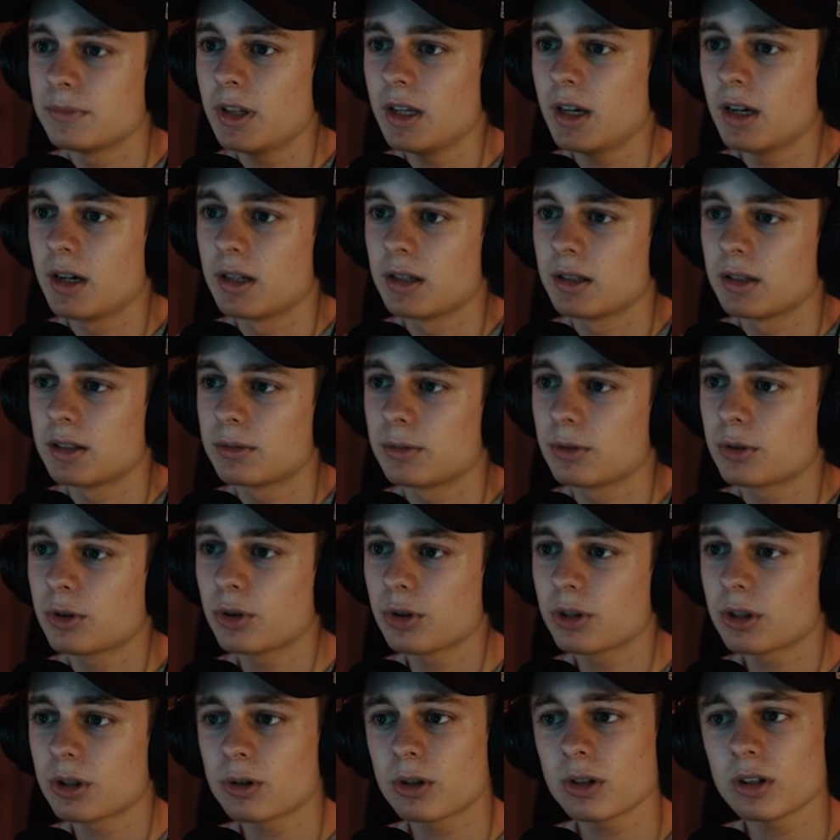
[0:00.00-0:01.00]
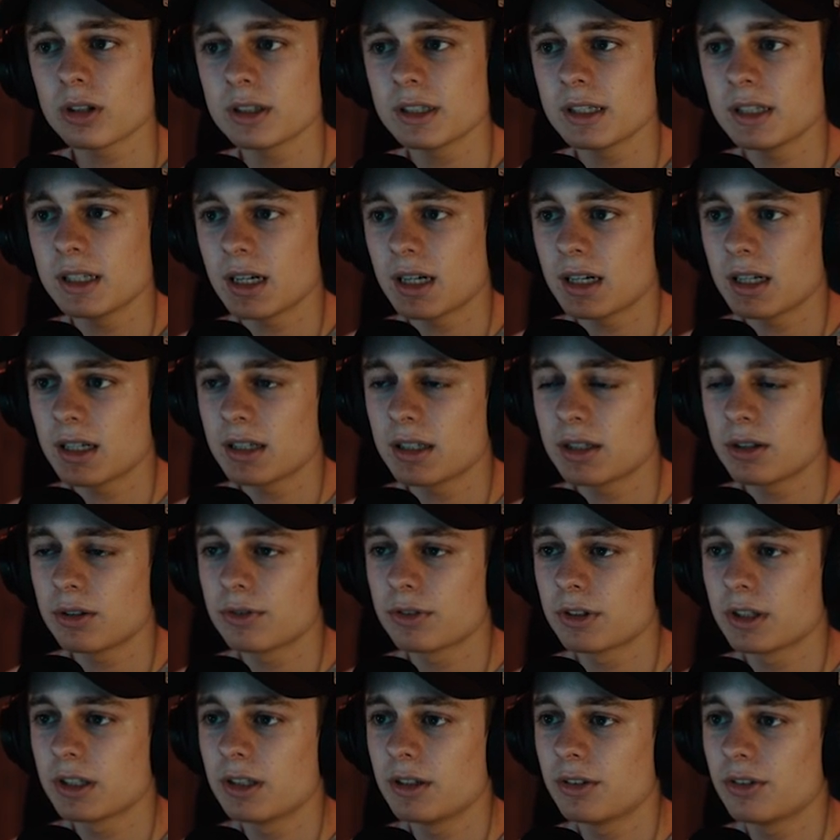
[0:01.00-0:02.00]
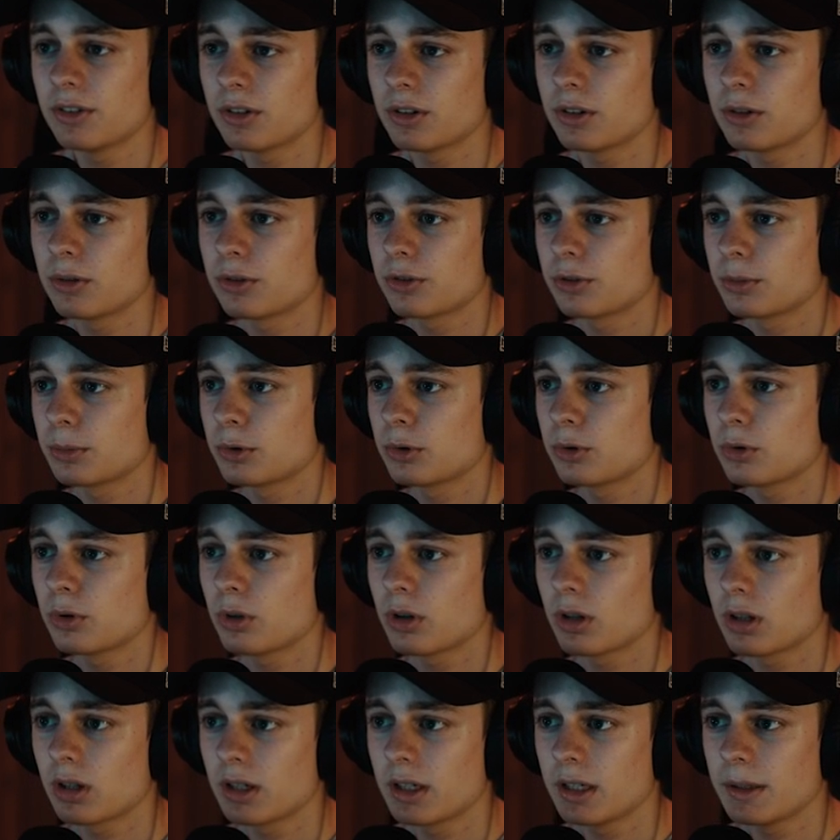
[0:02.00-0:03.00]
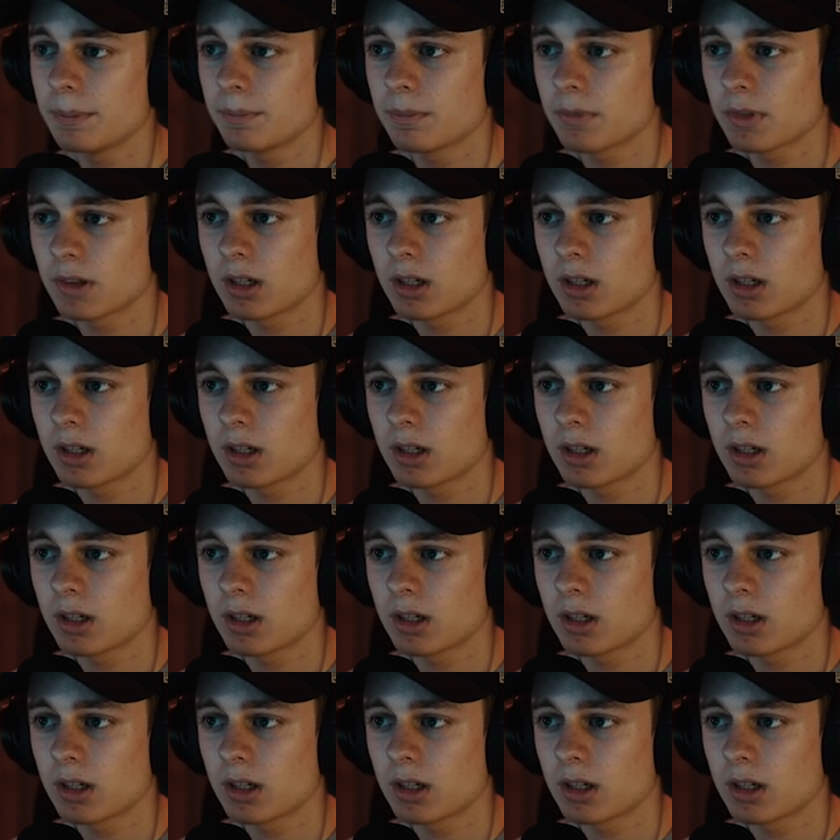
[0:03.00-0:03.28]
yeah, recording quality, I go for indistinguishable quality,